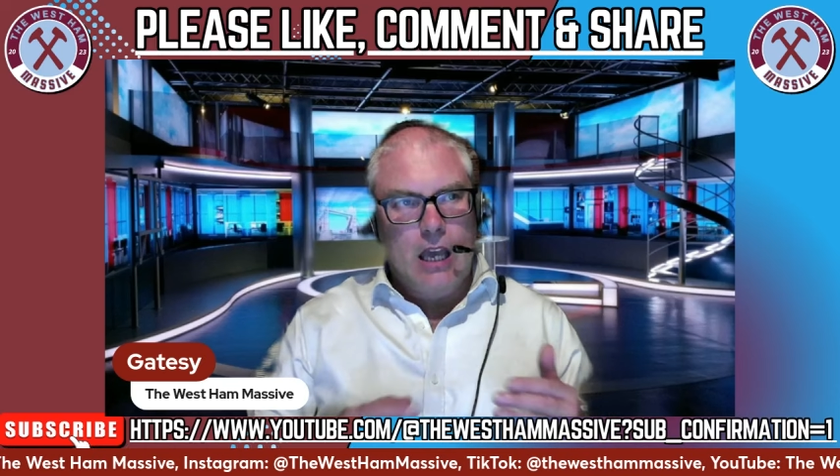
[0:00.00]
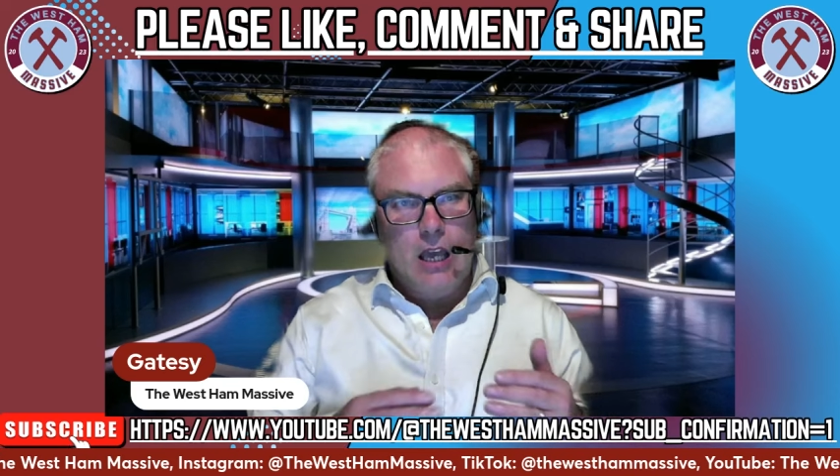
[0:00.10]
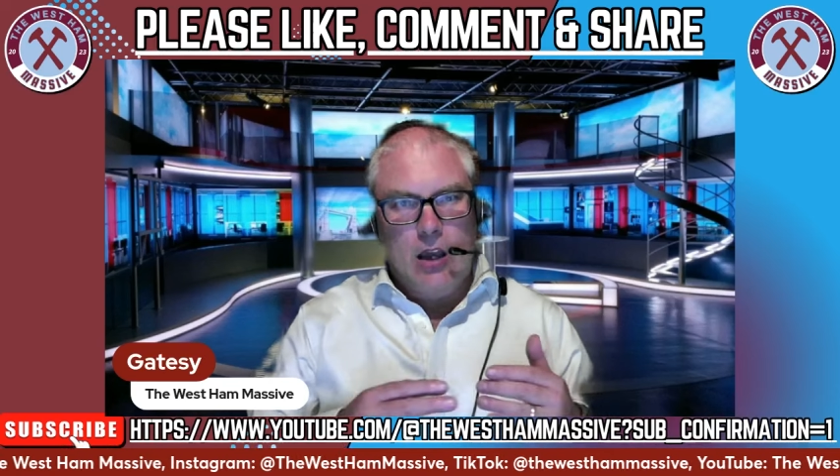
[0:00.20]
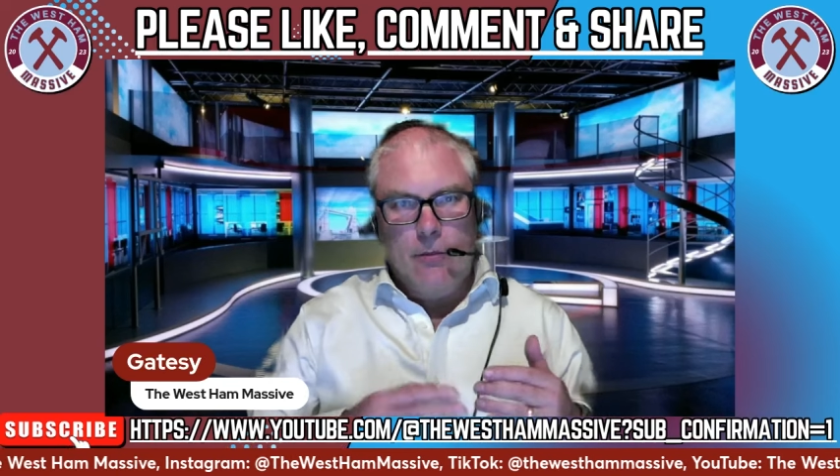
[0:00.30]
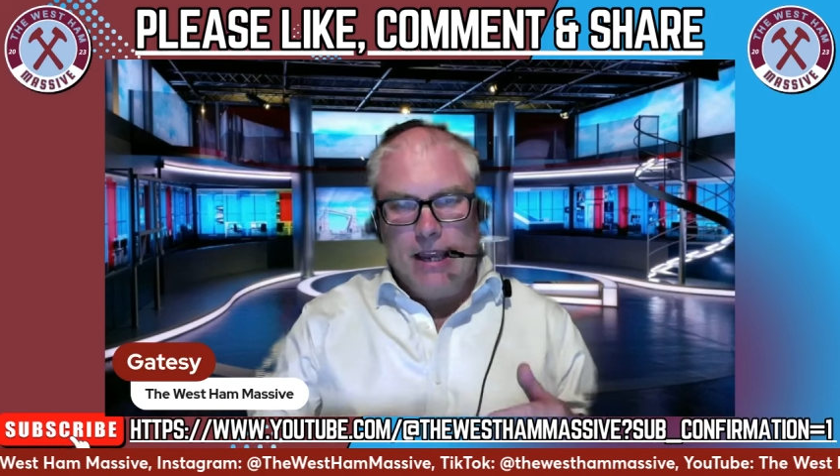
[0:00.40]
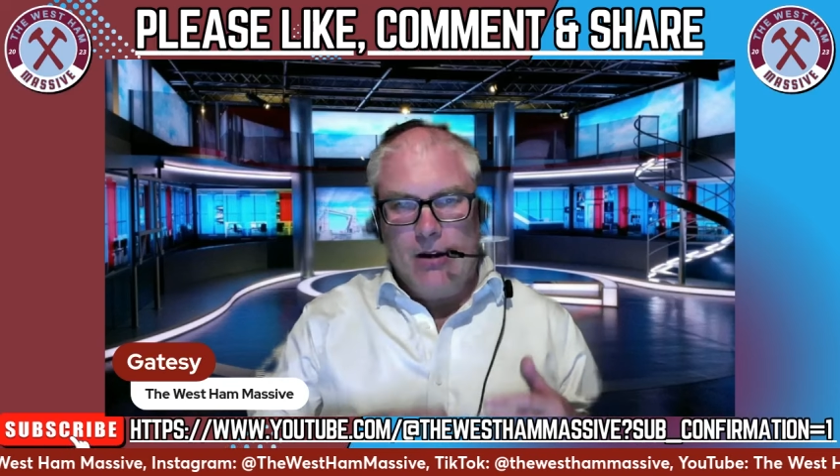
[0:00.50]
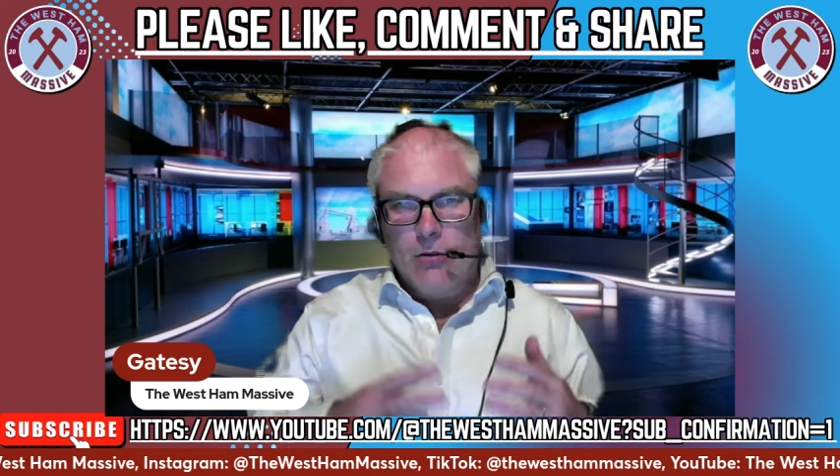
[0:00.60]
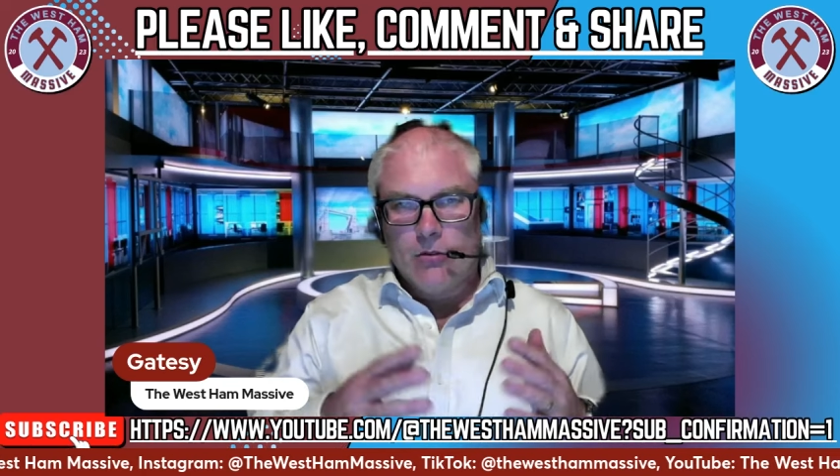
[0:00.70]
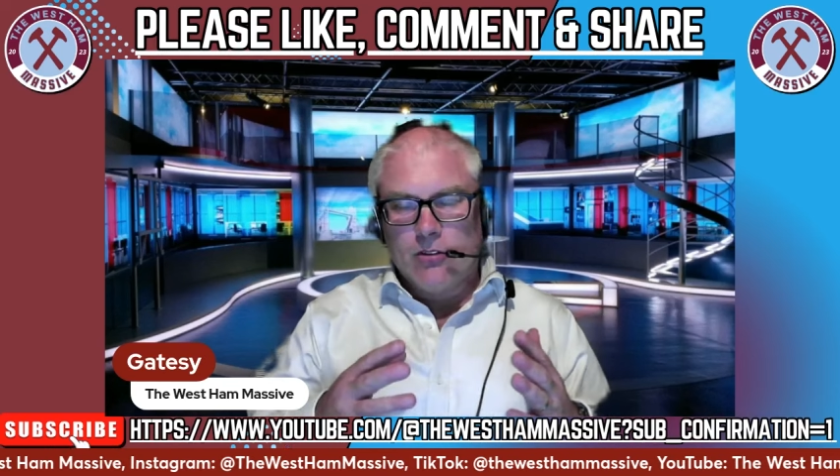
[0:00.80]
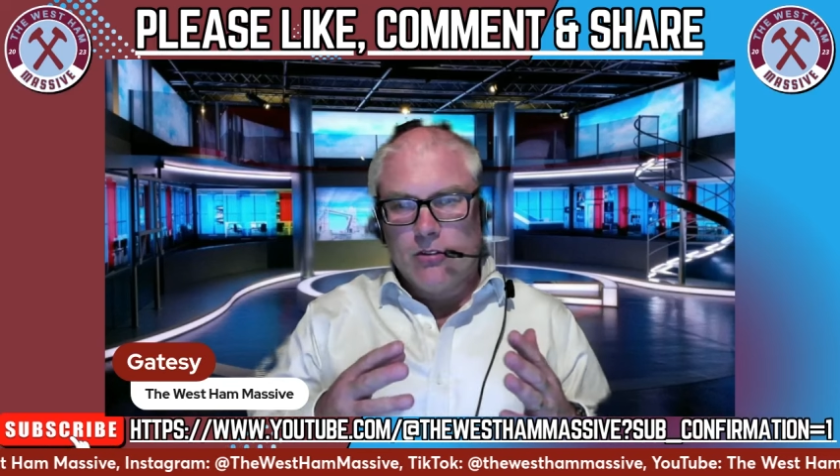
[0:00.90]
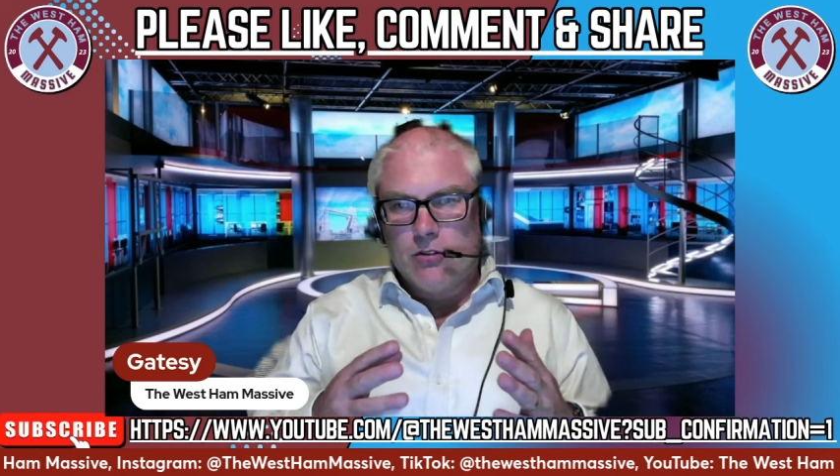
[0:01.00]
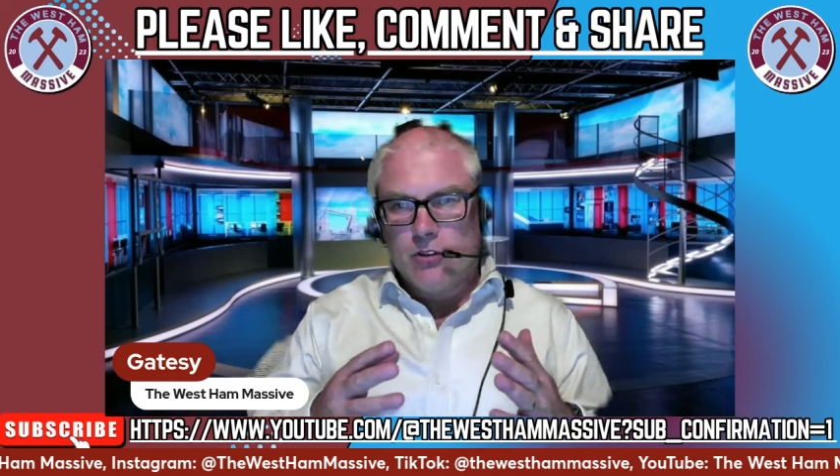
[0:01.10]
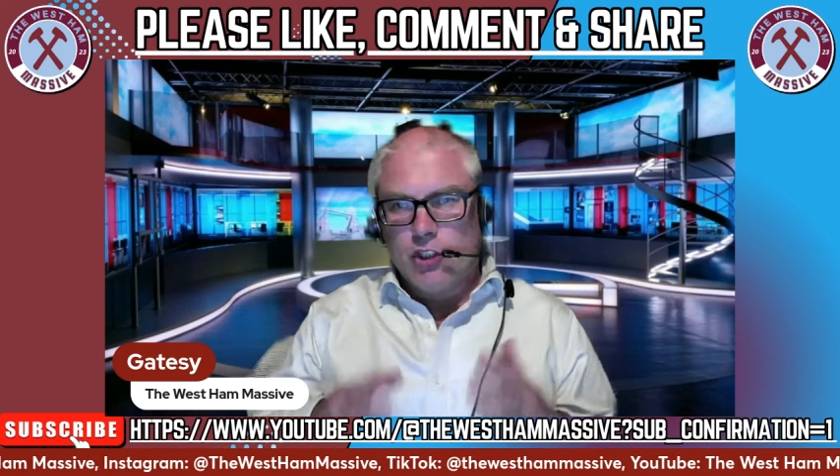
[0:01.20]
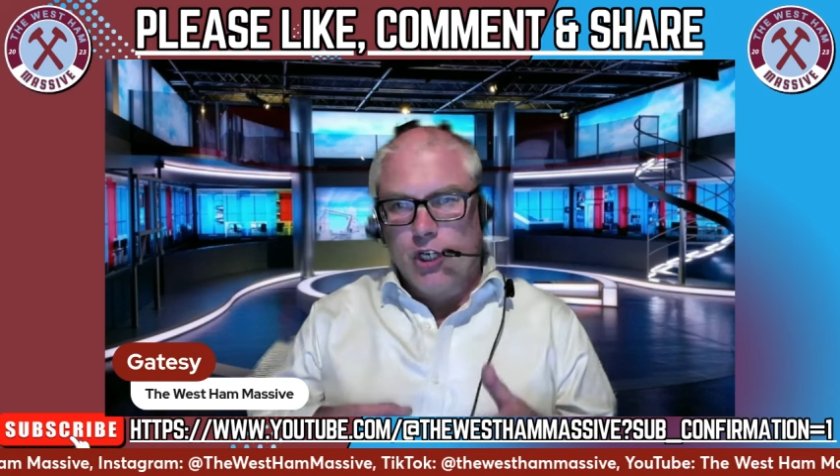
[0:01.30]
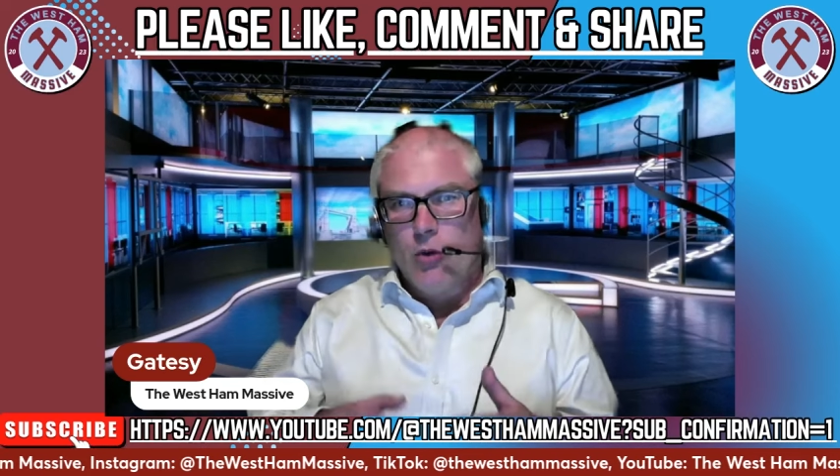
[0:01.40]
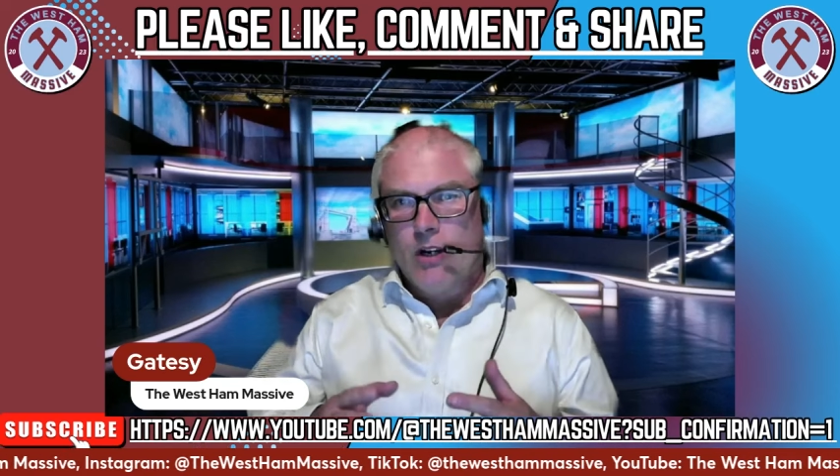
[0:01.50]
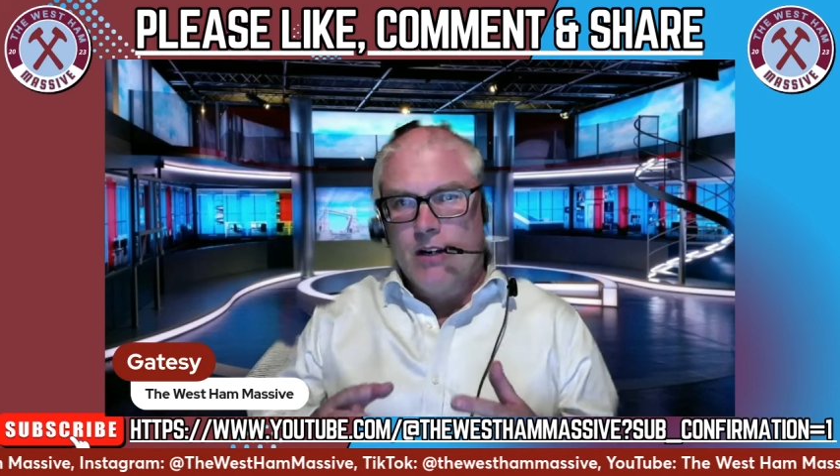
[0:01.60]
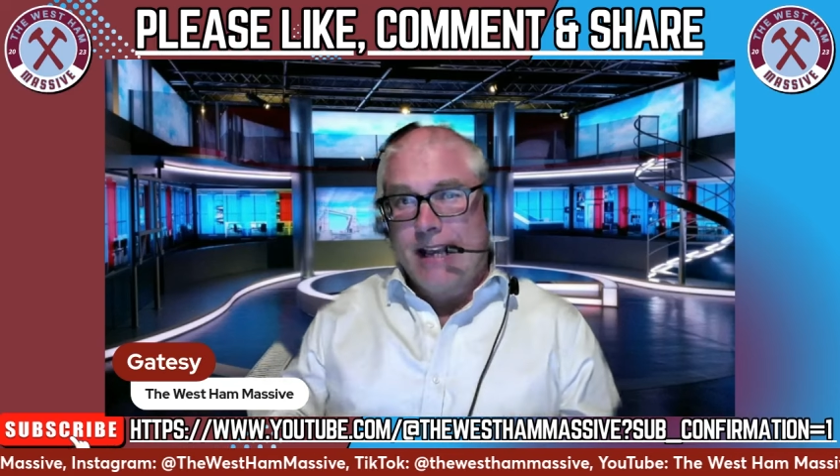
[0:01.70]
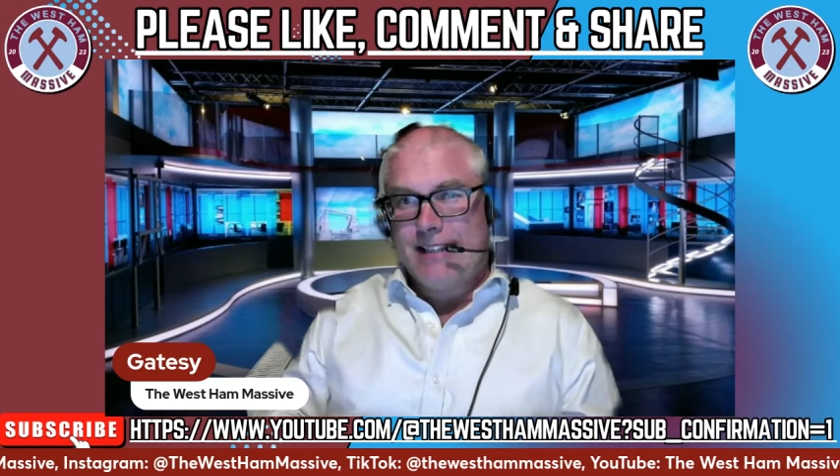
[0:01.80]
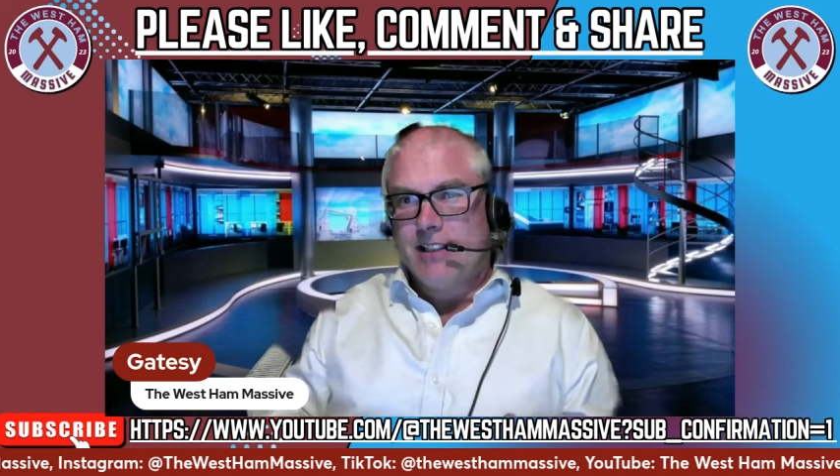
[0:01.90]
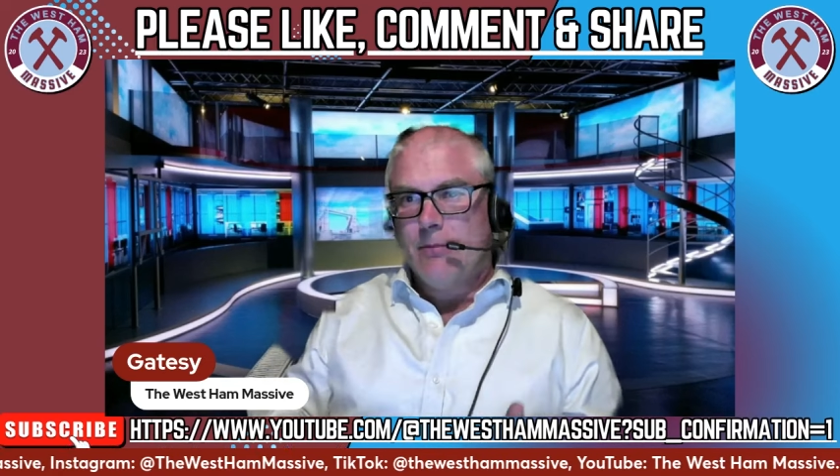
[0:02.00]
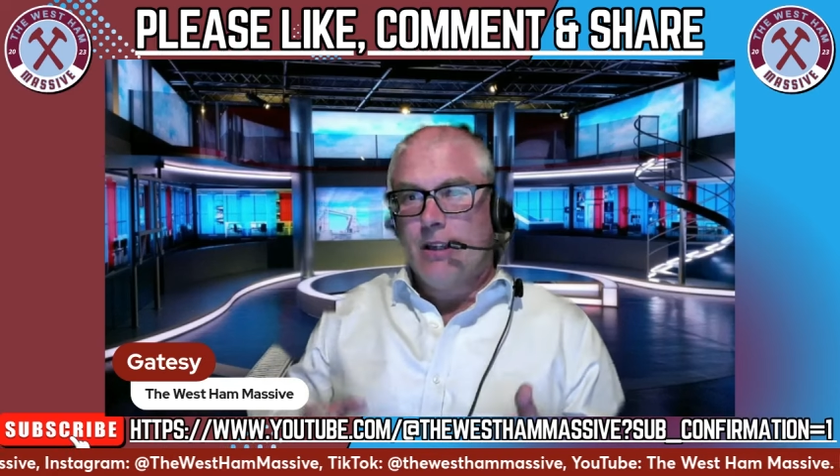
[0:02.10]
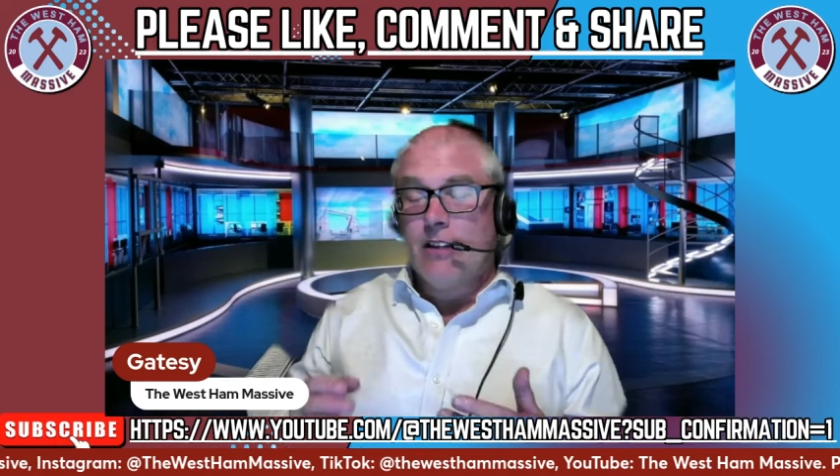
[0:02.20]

about Joel Matip.